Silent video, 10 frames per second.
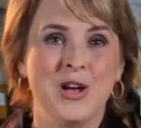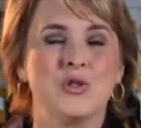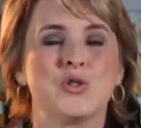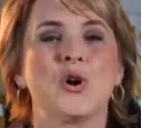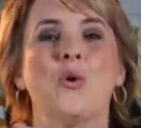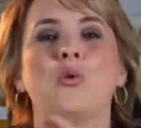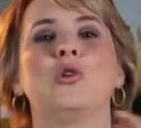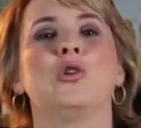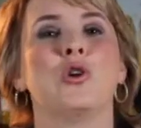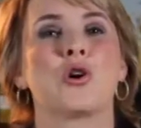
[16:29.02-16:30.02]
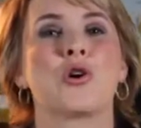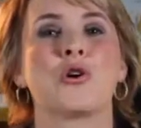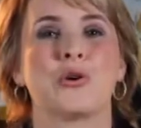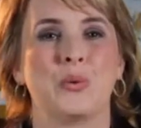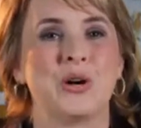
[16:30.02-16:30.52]
So
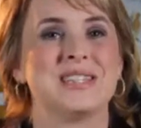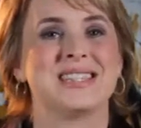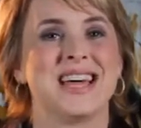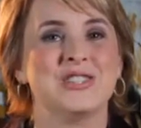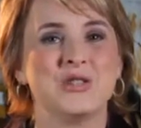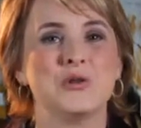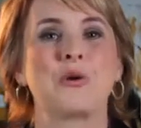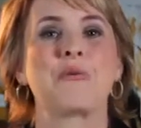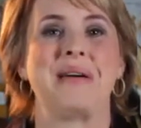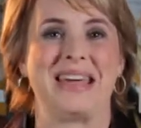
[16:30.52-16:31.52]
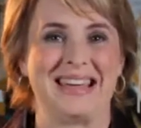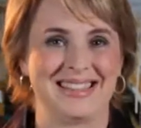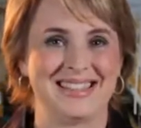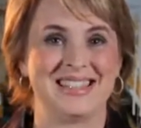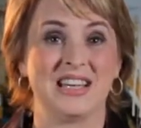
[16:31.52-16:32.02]
learn what sends your man
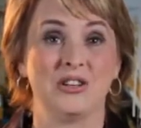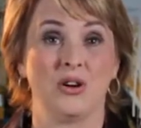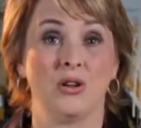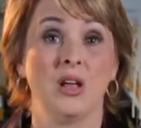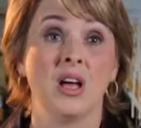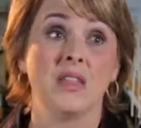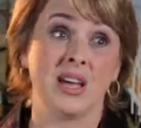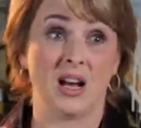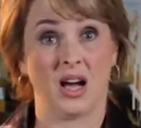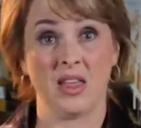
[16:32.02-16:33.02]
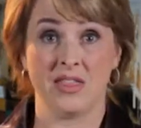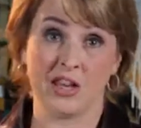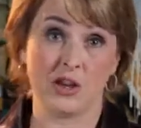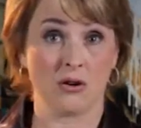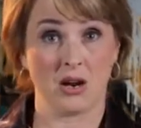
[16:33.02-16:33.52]
the signal that I
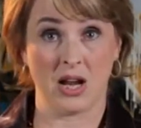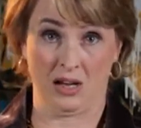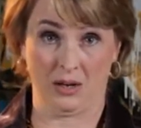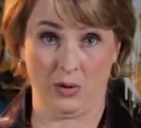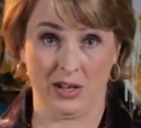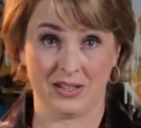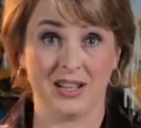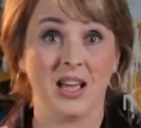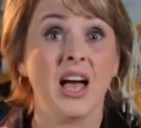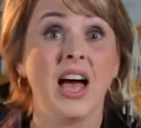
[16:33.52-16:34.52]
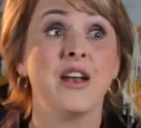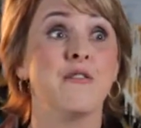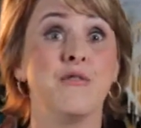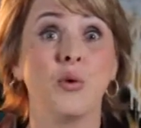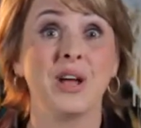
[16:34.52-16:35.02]
think you're inadequate and
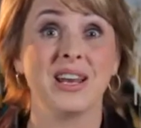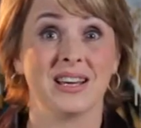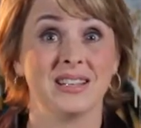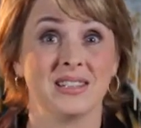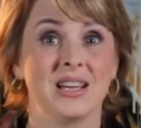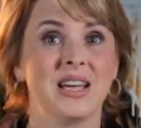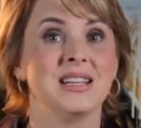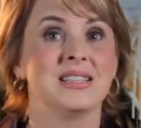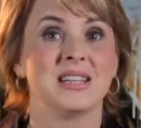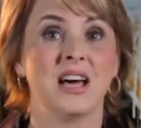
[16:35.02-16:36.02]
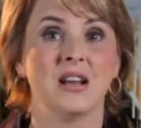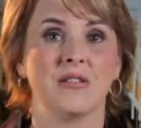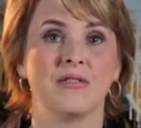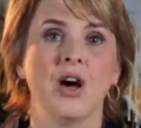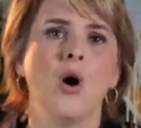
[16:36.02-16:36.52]
avoid it. Instead
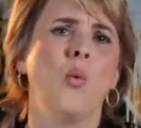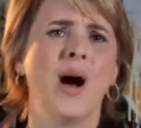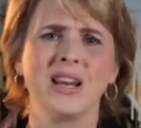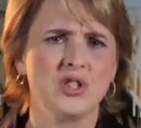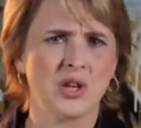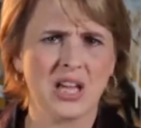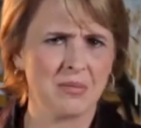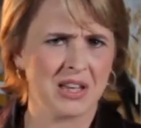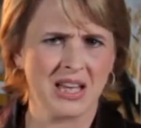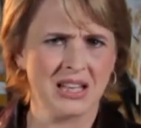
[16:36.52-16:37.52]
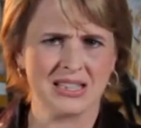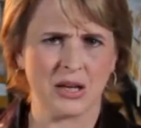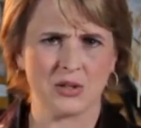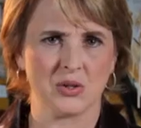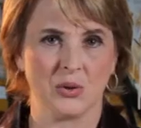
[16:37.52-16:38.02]
of, why did you keep the kids
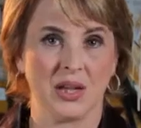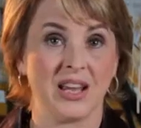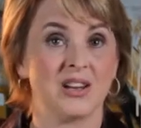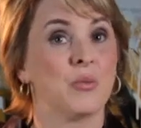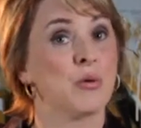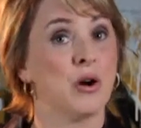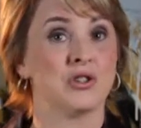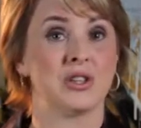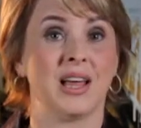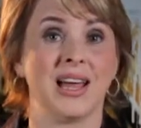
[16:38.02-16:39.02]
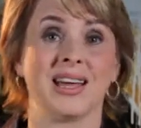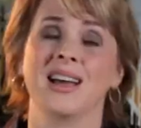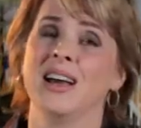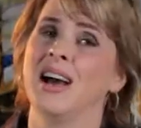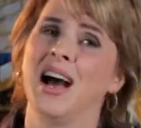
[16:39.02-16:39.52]
out so late? Approach it like,
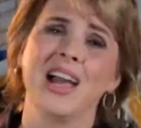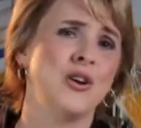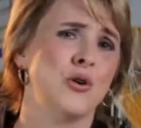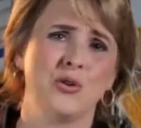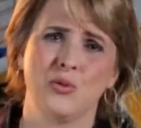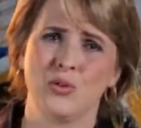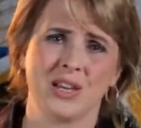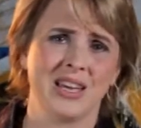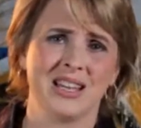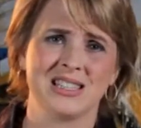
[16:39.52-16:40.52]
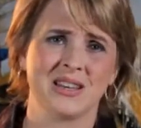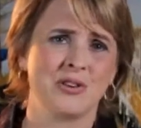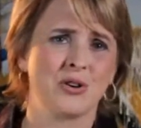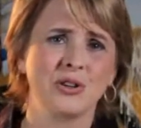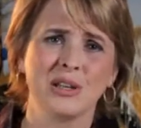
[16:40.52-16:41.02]
I know you knew the kids have
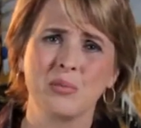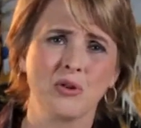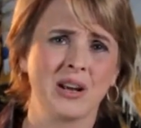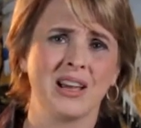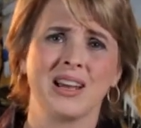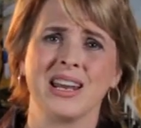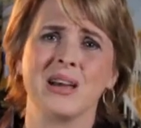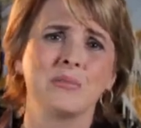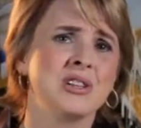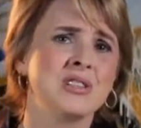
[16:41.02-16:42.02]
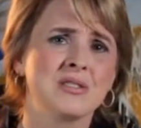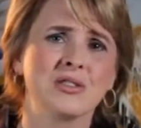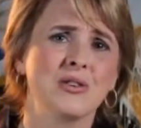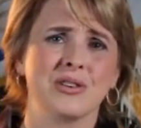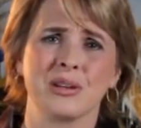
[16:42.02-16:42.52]
an early morning, honey. I'm
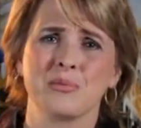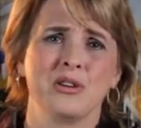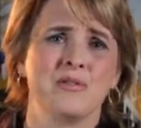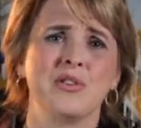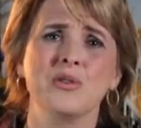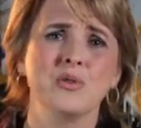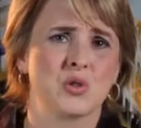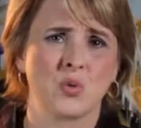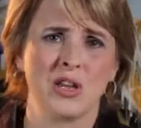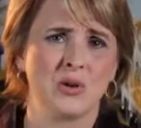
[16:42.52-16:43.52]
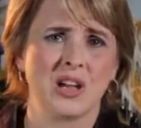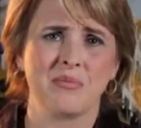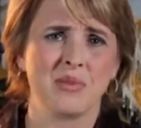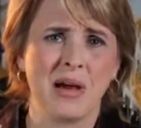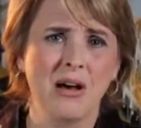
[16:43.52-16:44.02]
concerned. I'm confused why you
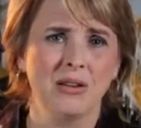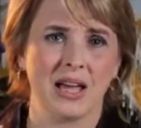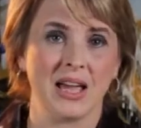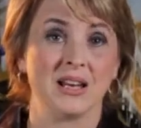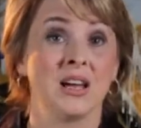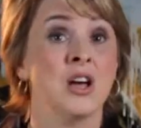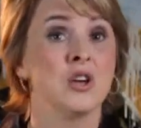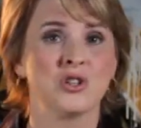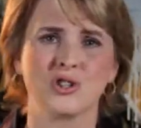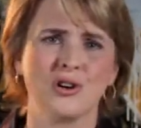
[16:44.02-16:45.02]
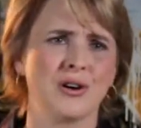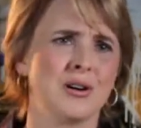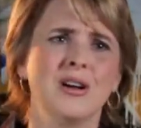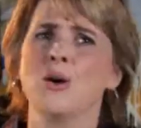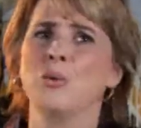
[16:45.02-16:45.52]
kept them out late.
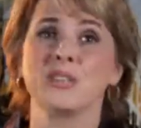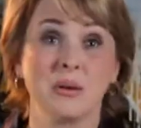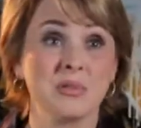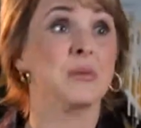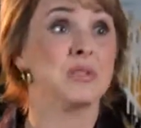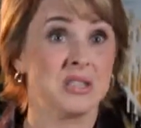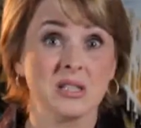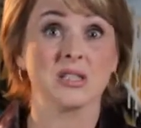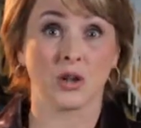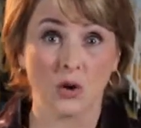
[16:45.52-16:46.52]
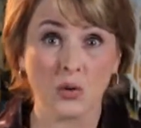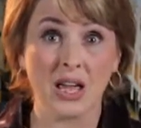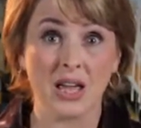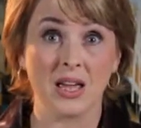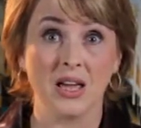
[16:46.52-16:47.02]
Sure, we'll sometimes
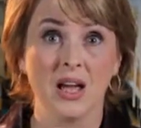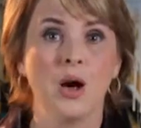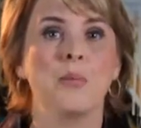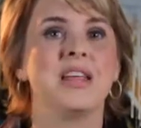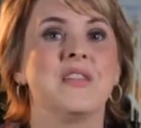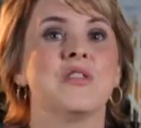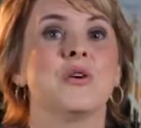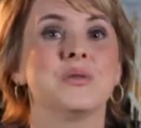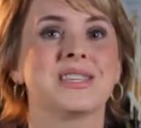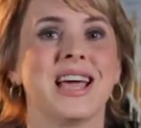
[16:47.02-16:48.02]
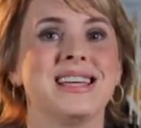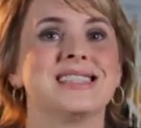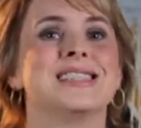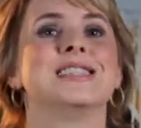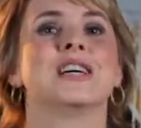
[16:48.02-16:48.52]
disagree, but in those
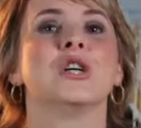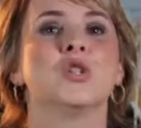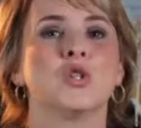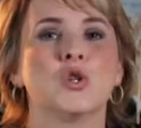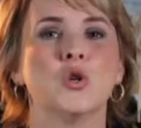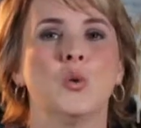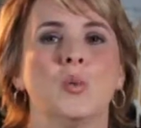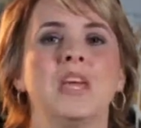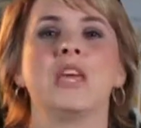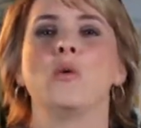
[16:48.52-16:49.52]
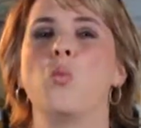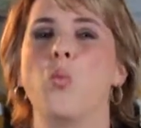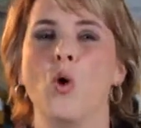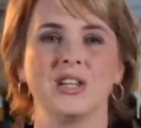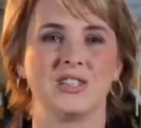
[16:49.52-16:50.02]
cases, assume he
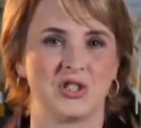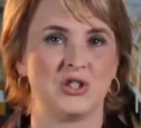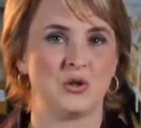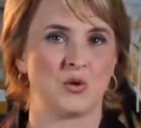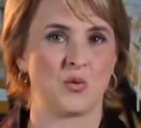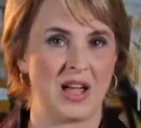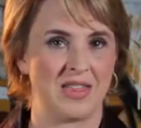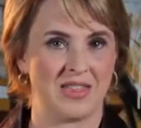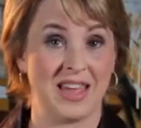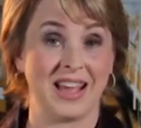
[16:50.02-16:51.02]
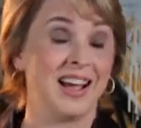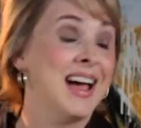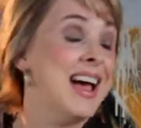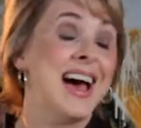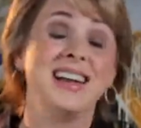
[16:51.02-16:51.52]
wants to do the right thing,
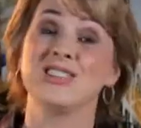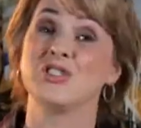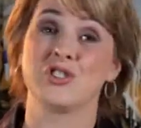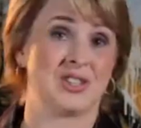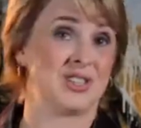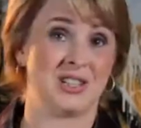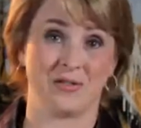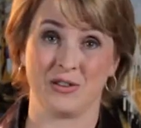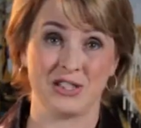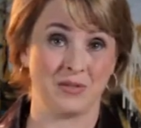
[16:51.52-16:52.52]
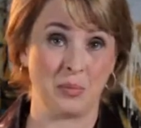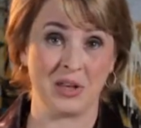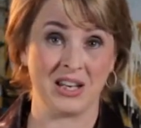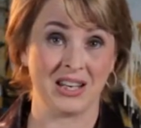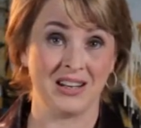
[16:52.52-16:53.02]
and it's just a difference of
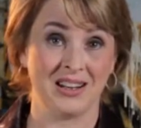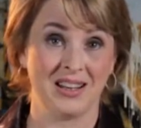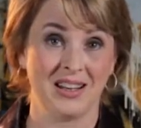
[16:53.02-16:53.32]
opinion.